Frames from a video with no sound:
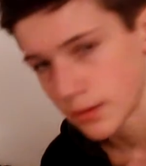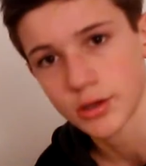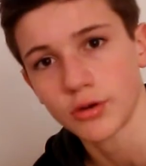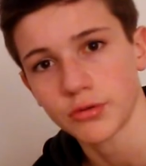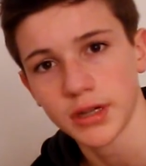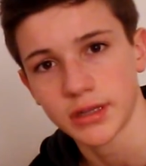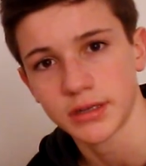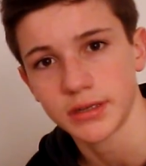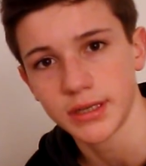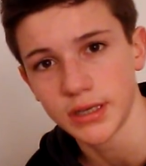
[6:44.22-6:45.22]
Cody
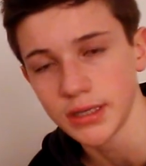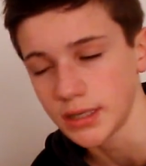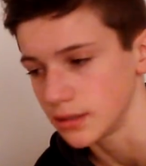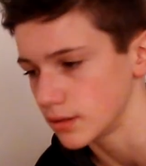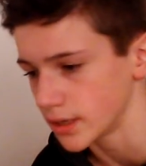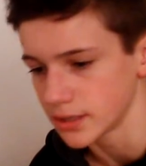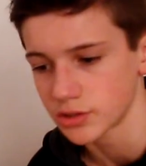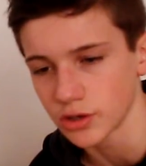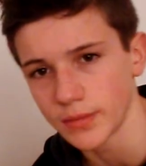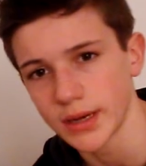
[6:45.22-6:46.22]
Lundin, and
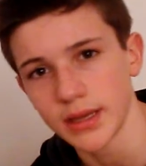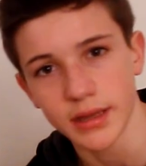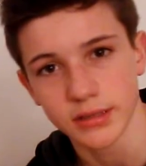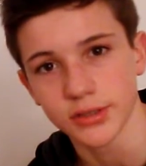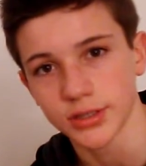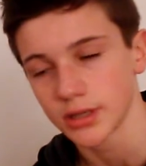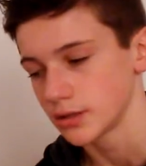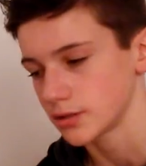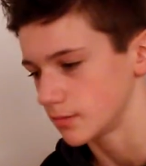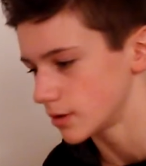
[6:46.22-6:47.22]
so many others.
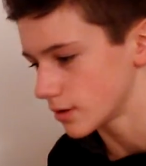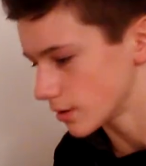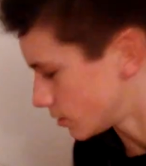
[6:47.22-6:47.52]
So I'm not